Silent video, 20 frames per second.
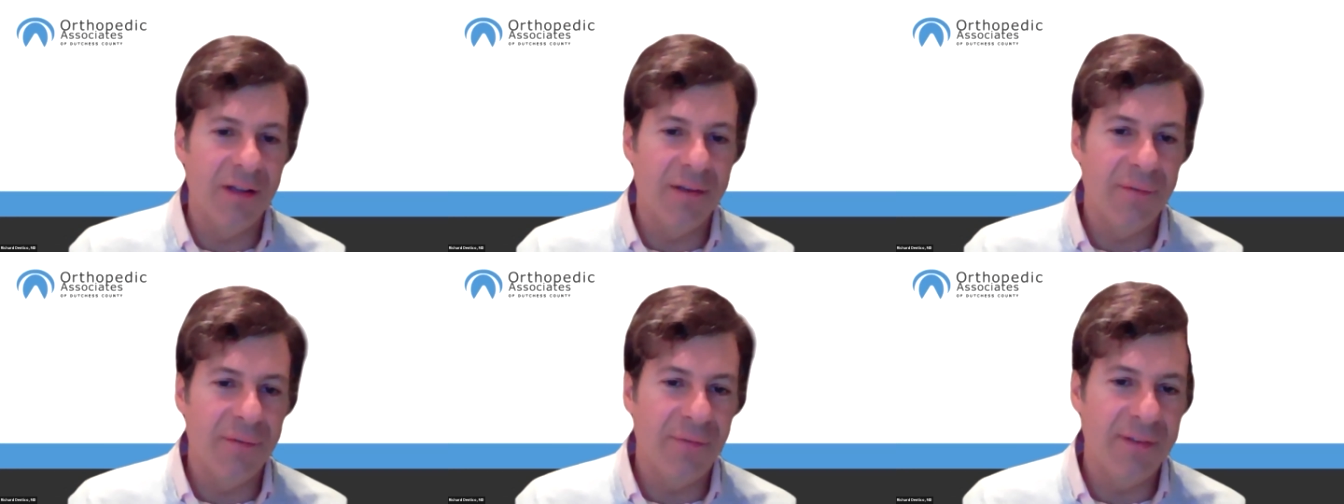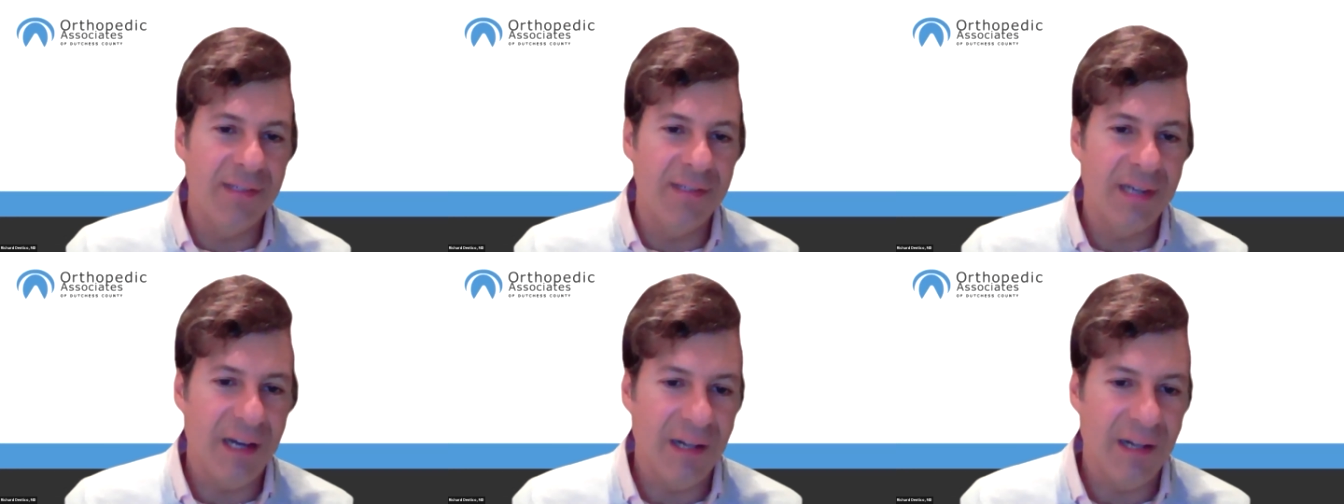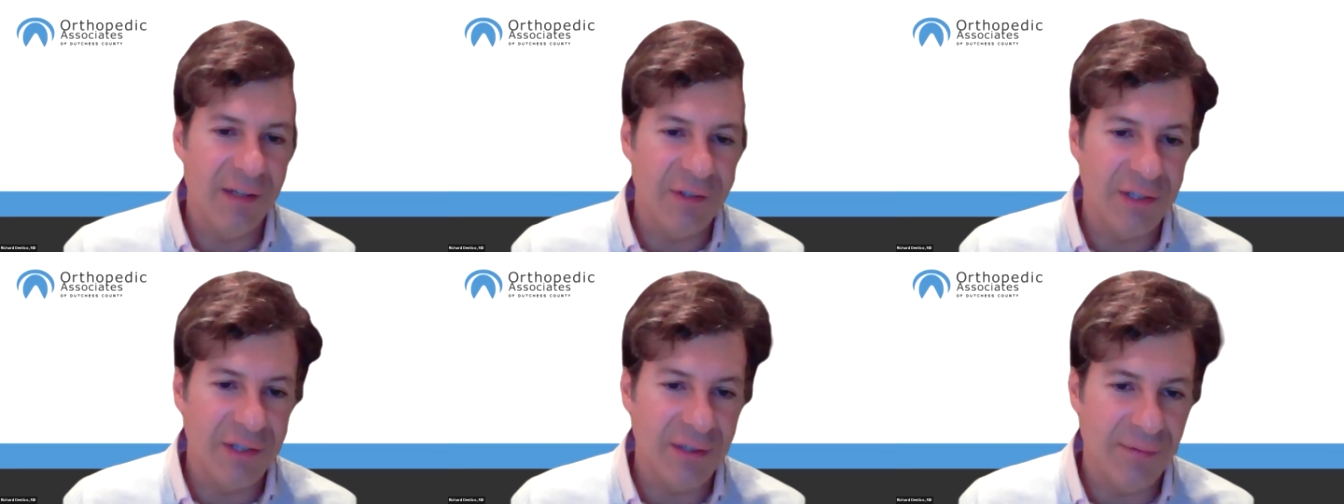and the
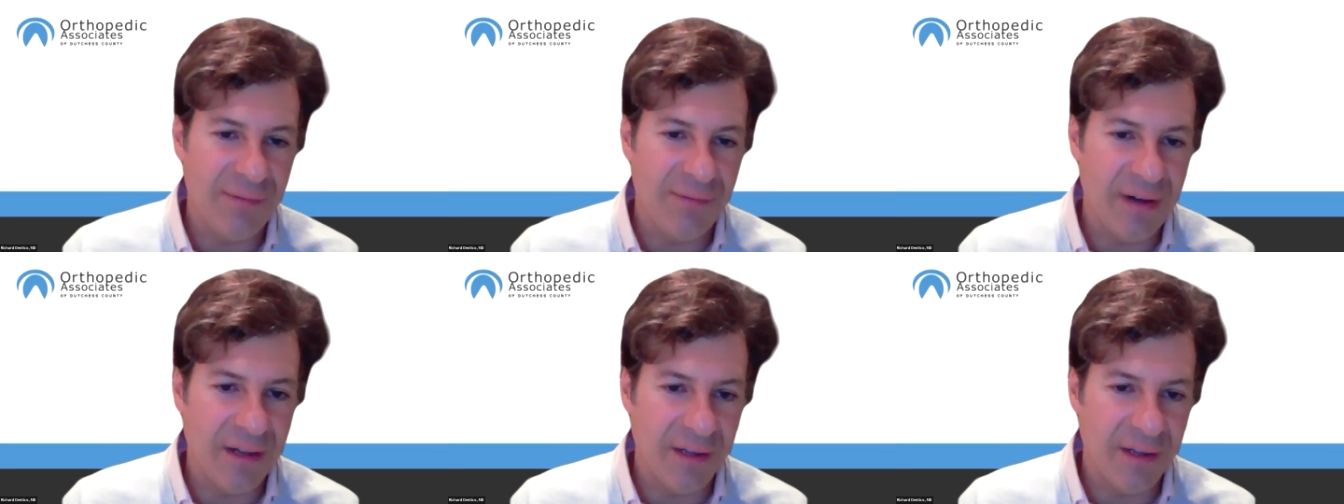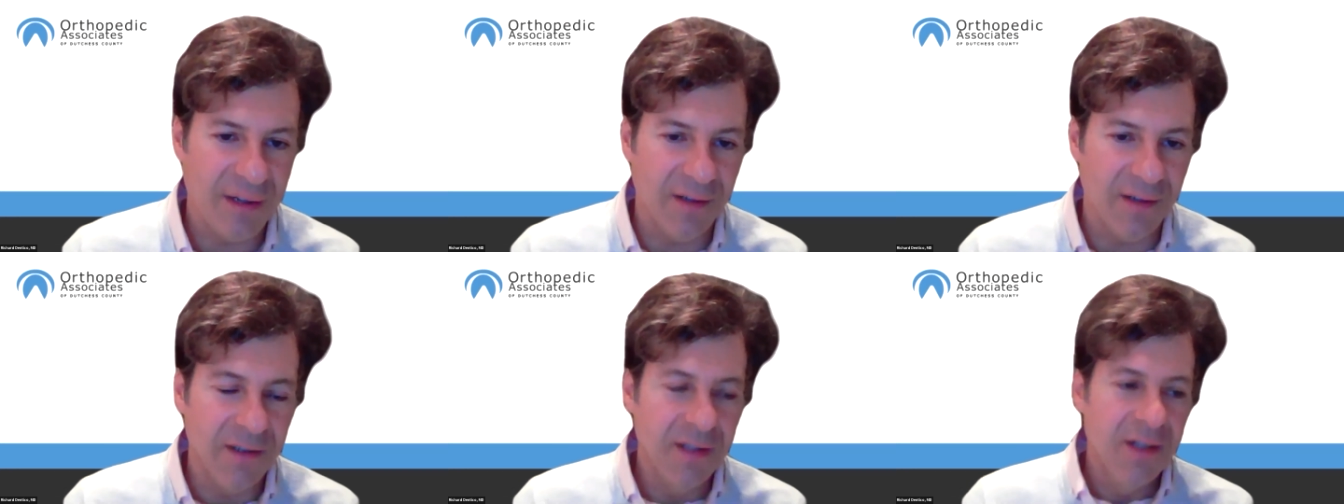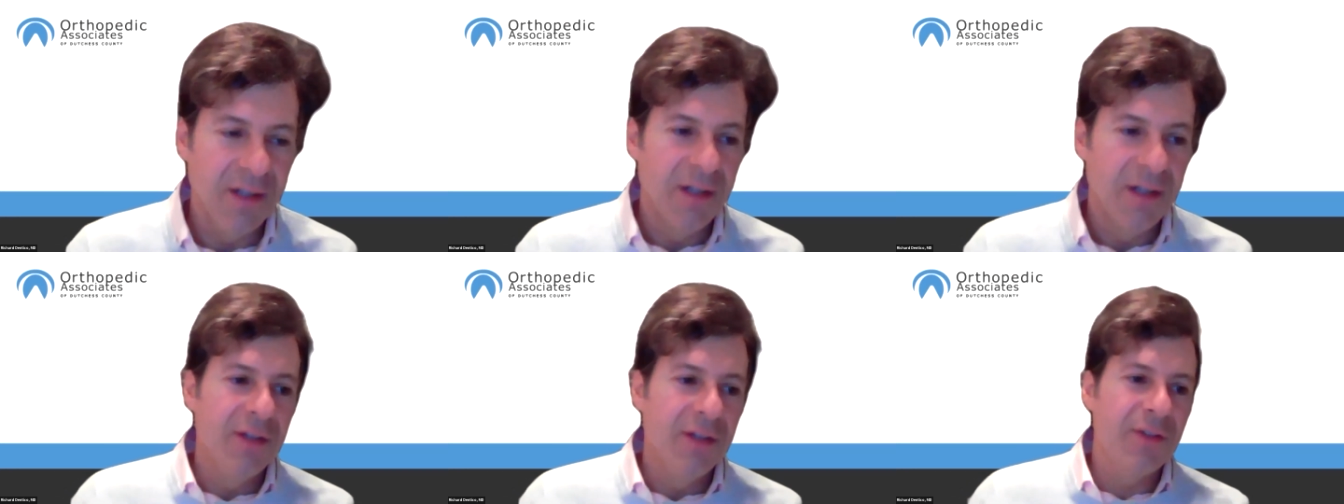physiology of the follicle.
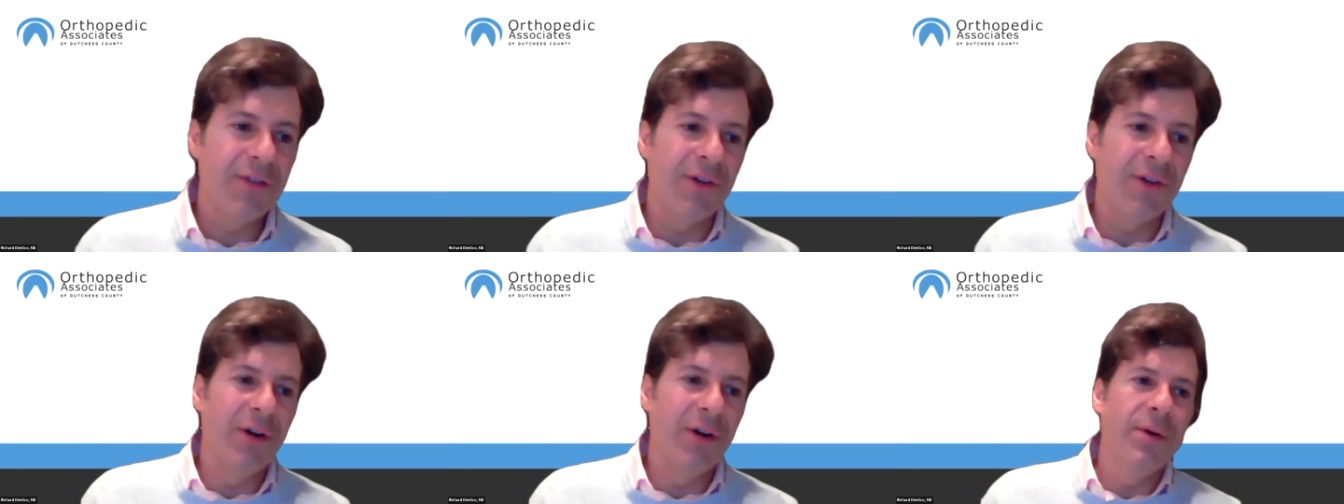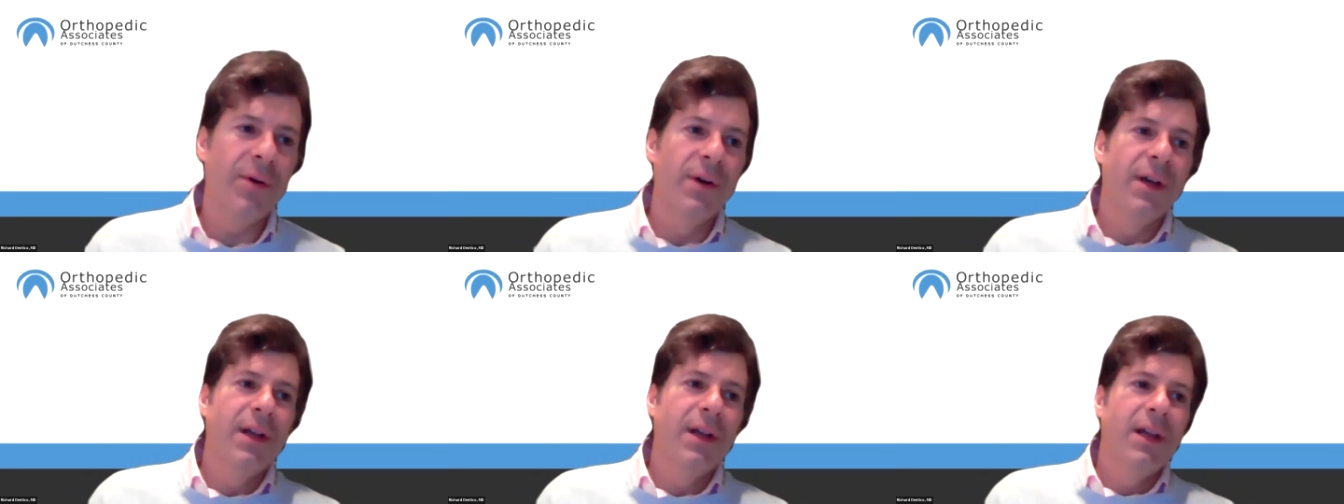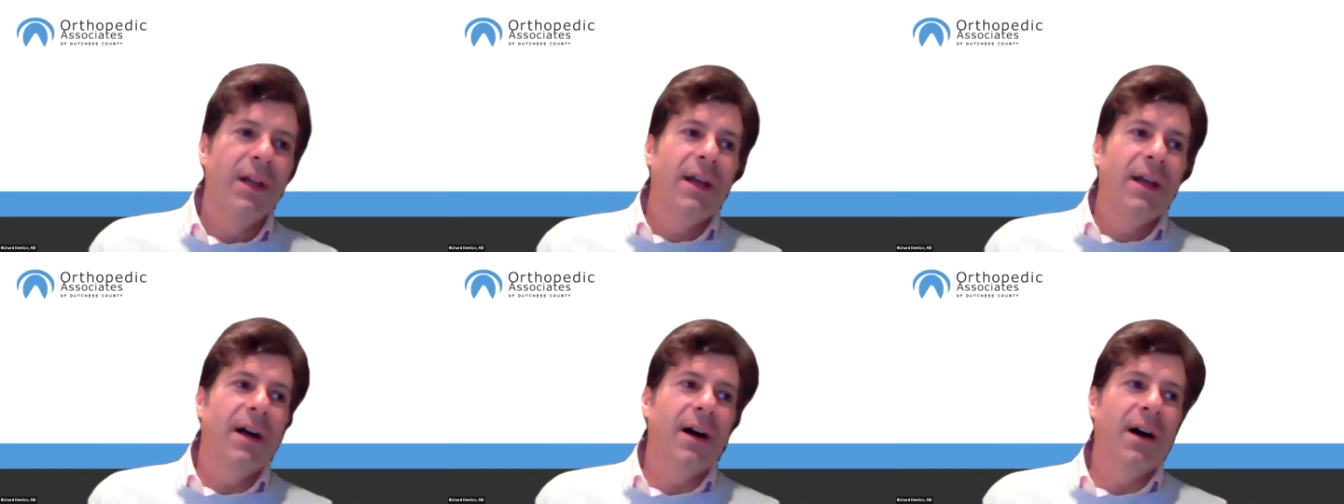So,
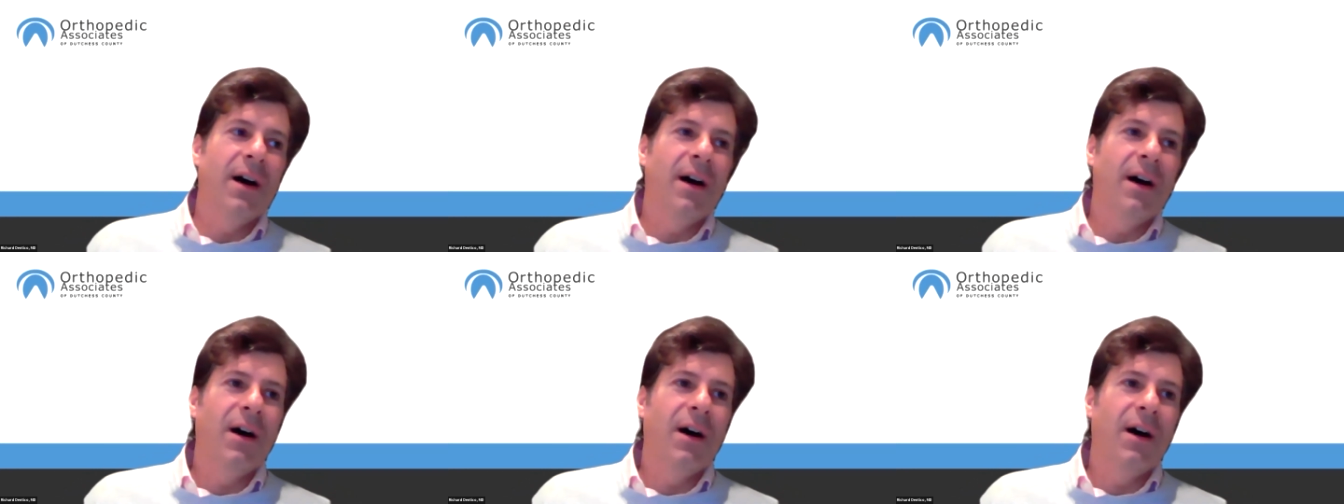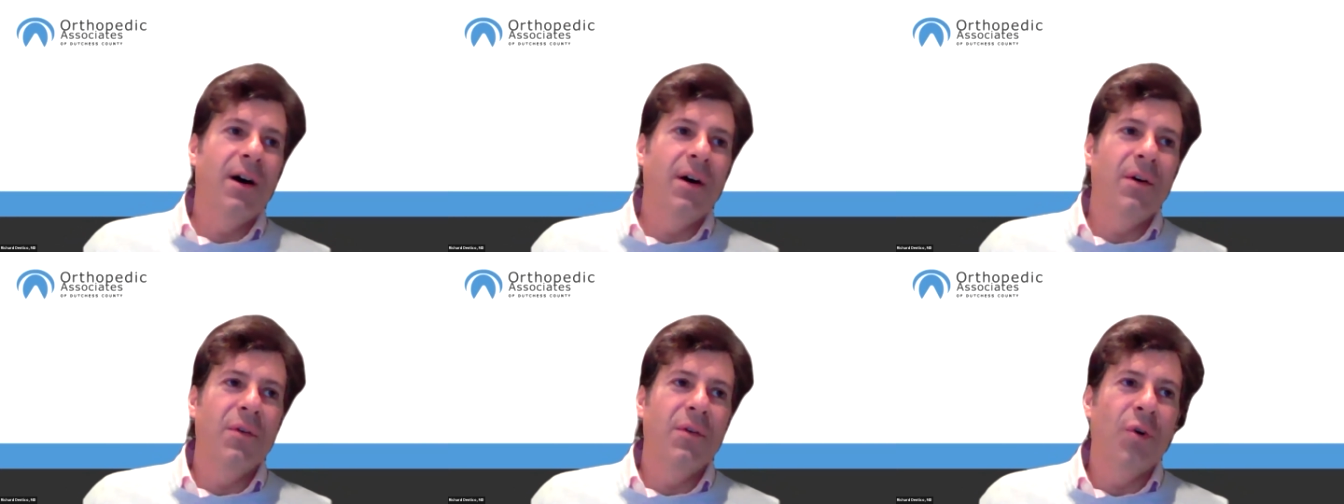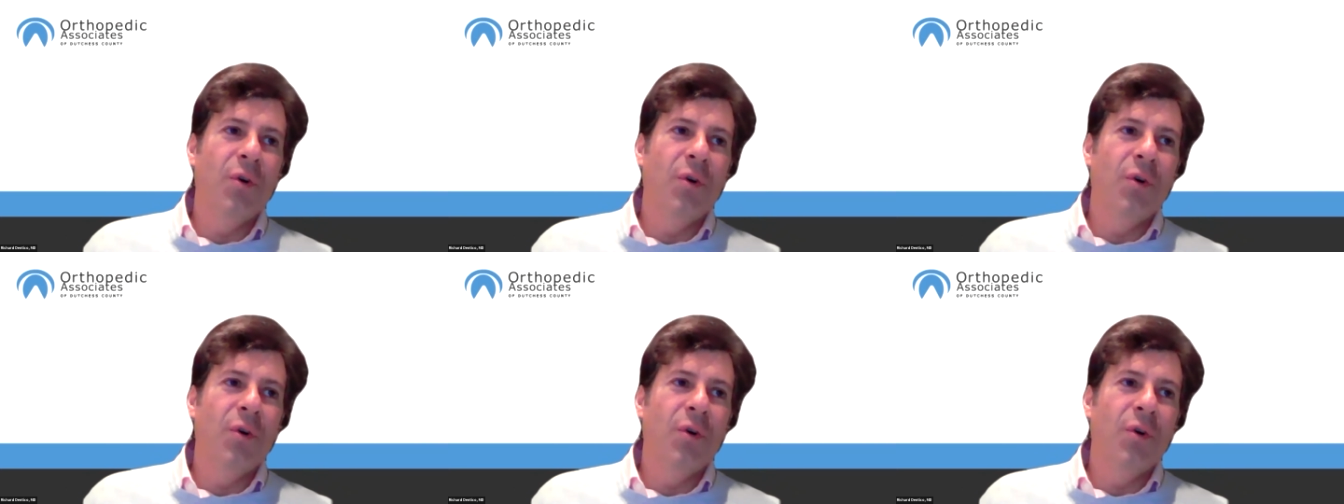that